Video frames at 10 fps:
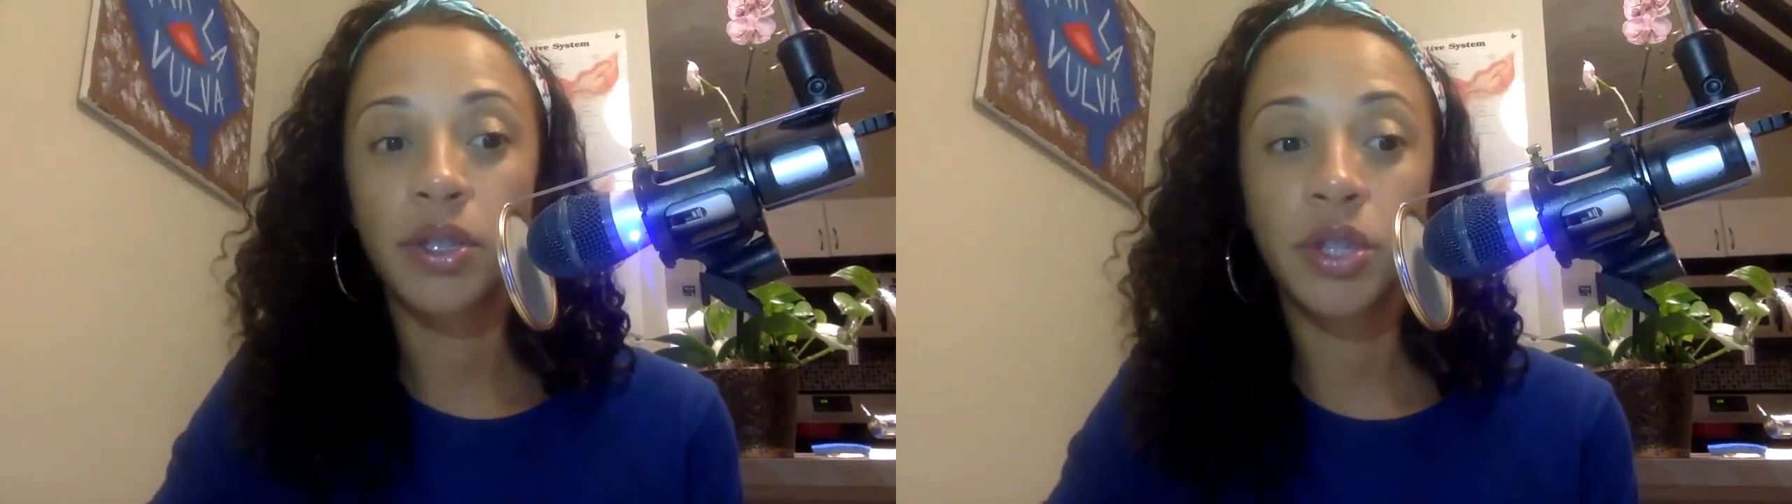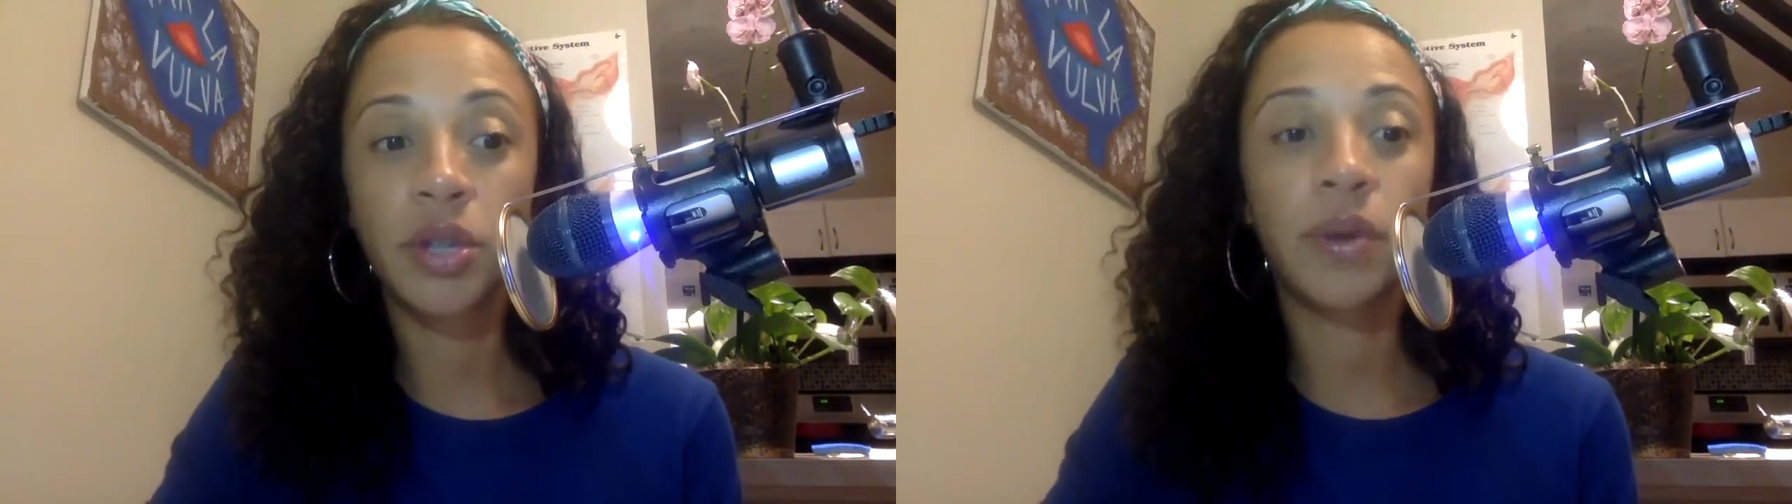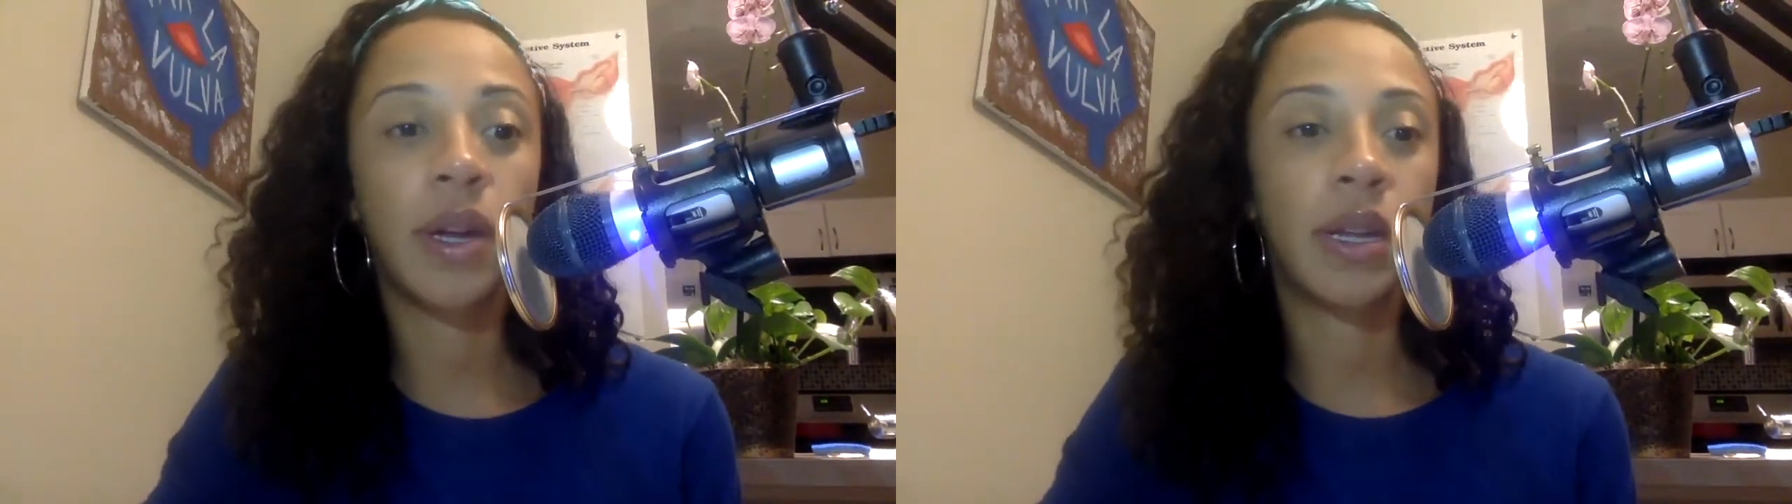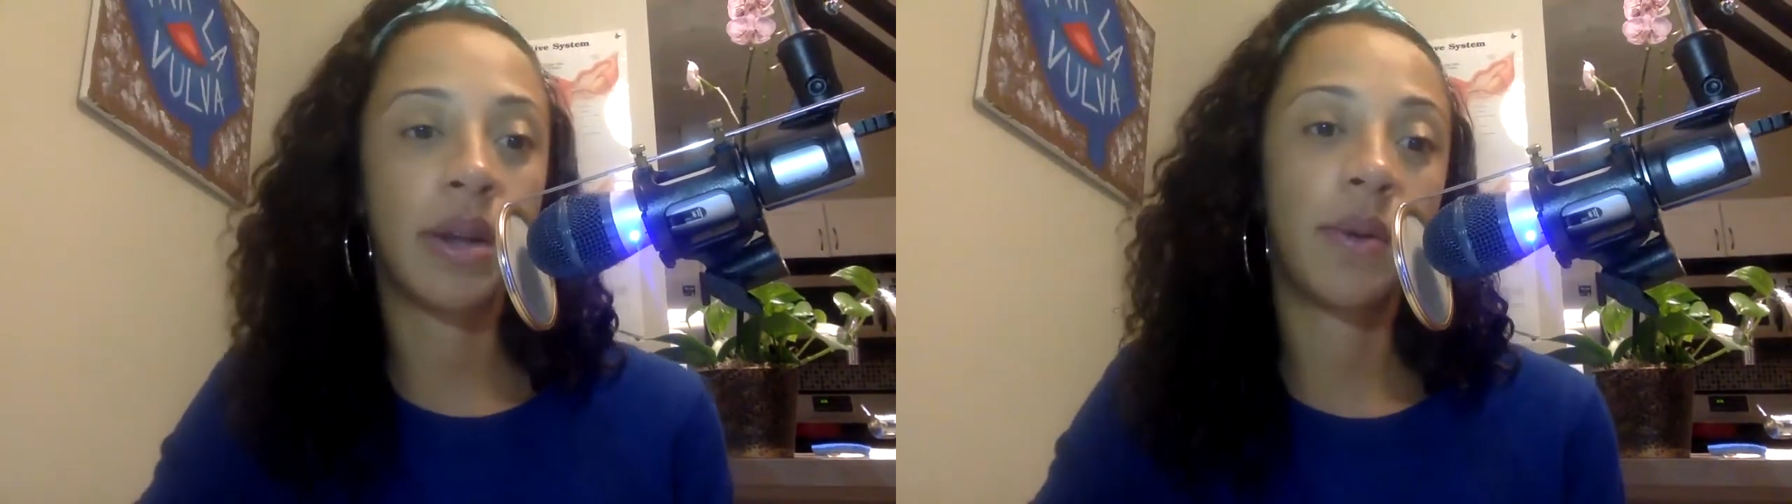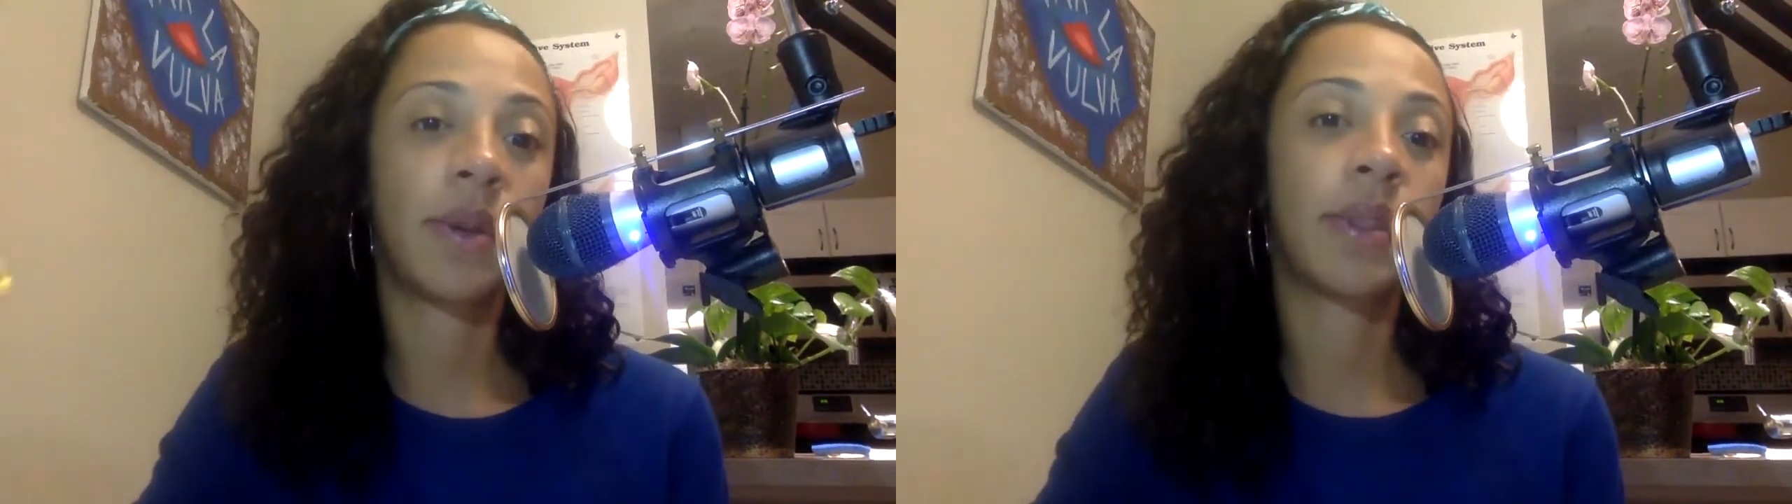do and
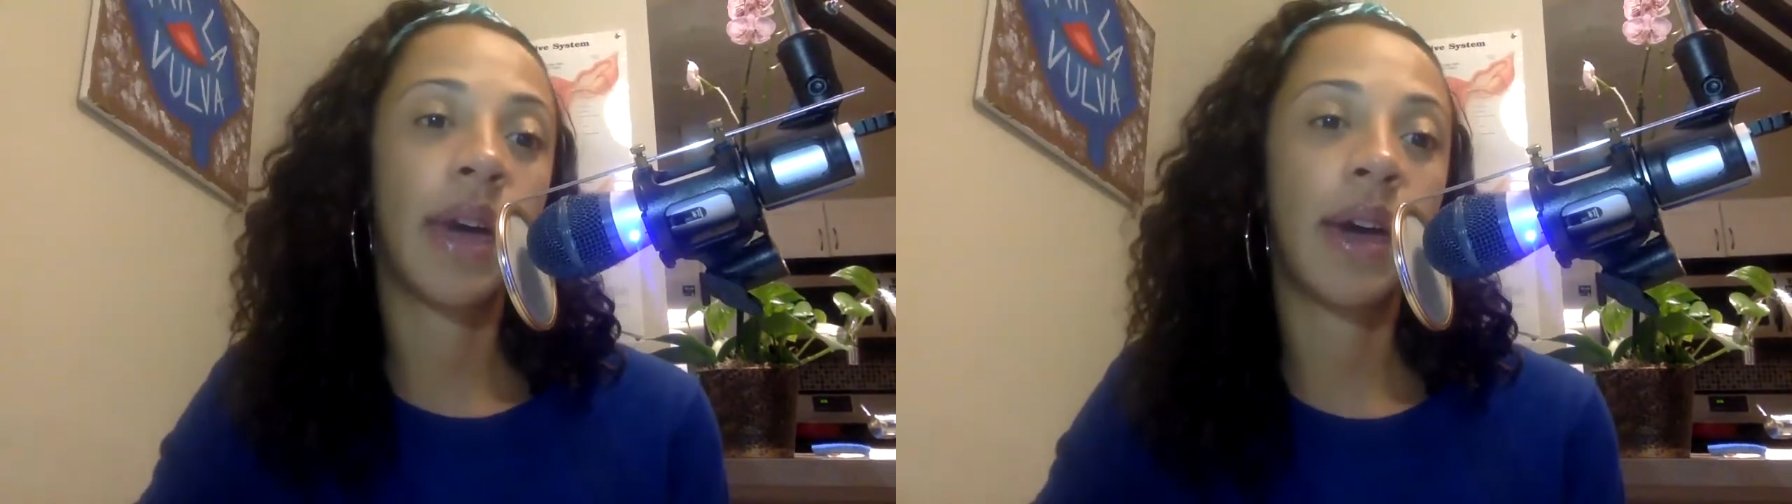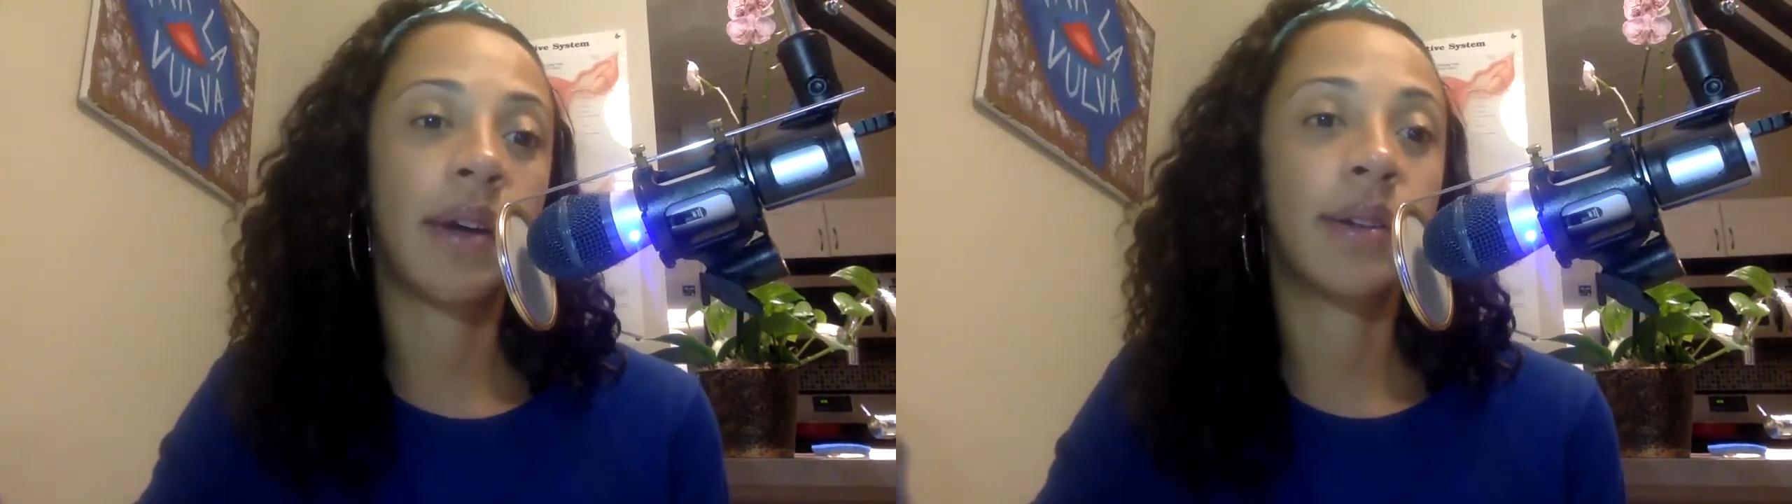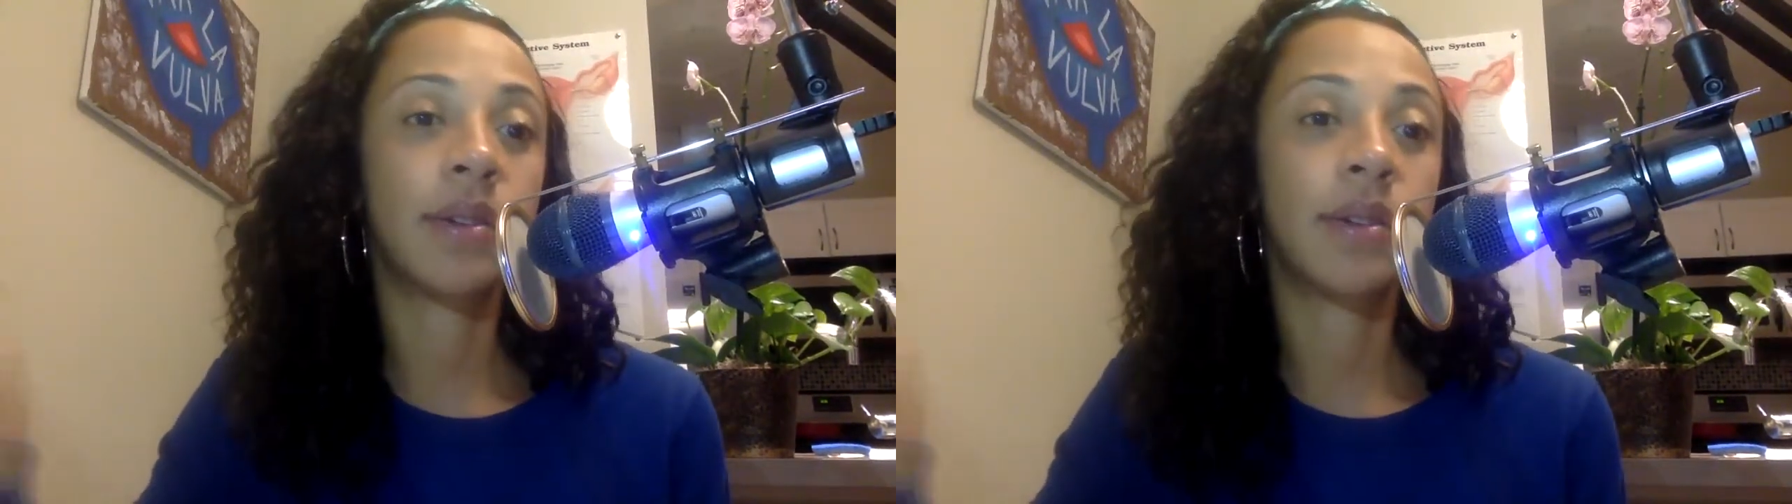knowing that